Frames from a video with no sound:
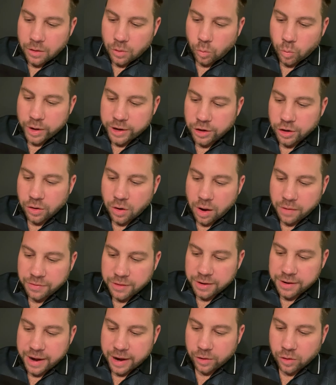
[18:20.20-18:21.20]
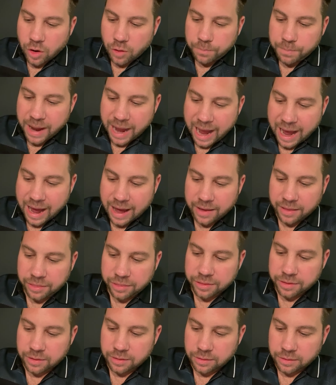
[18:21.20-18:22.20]
when you're on the narrow
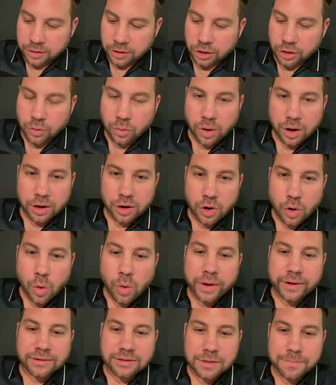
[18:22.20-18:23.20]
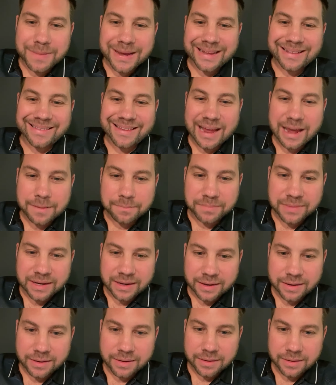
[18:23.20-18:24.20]
path, you are going to be
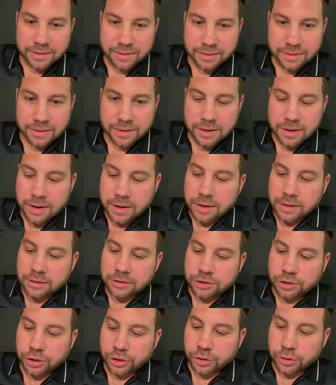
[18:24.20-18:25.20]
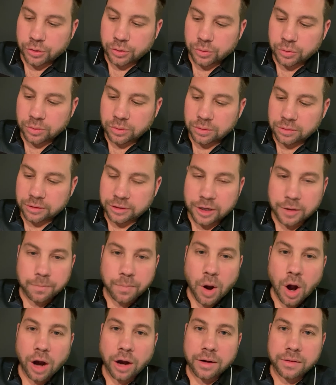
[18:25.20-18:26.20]
tempted to
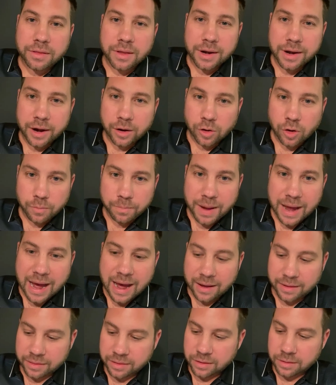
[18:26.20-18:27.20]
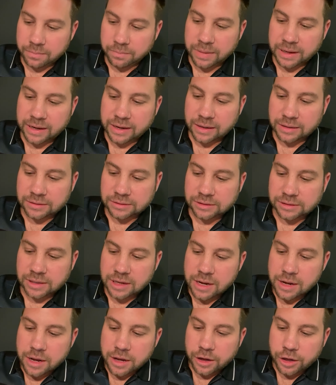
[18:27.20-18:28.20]
depart the narrow path
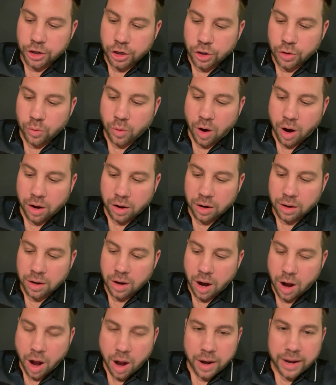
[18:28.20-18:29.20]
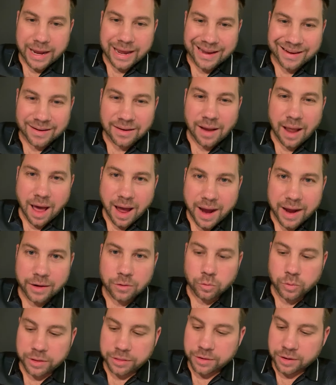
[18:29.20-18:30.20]
because you are in
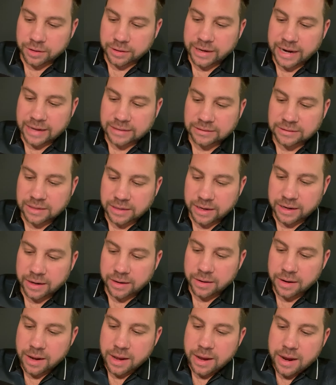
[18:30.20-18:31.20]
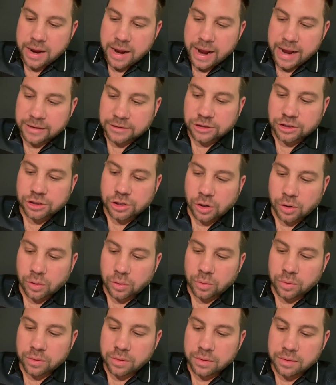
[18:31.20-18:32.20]
line with your destiny. And
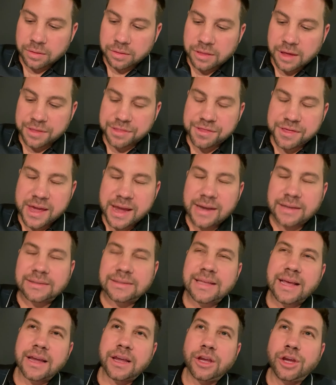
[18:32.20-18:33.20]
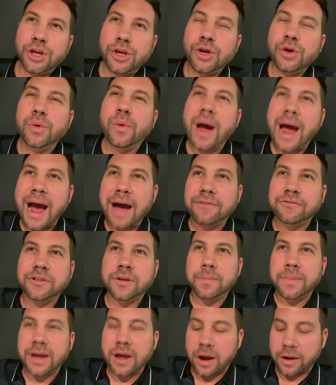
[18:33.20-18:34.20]
so the things that you have
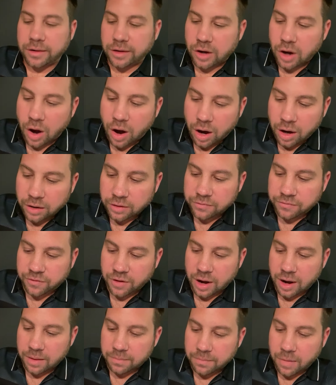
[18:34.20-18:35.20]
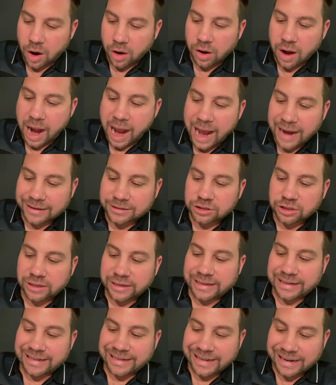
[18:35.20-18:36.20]
to be on guard from are
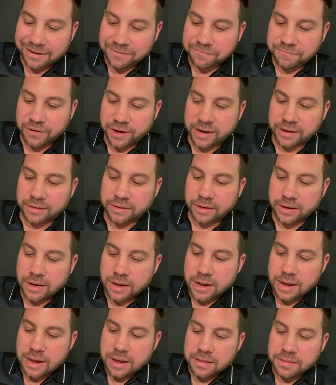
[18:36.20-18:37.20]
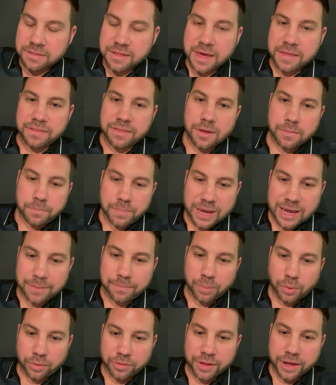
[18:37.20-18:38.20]
actually different than the
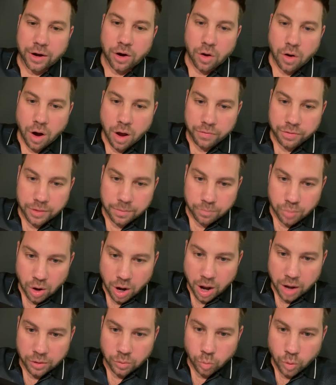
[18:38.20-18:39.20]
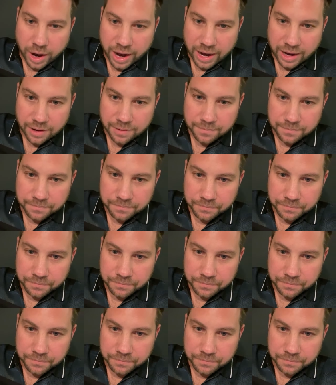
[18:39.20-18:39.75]
people that are on the broad way.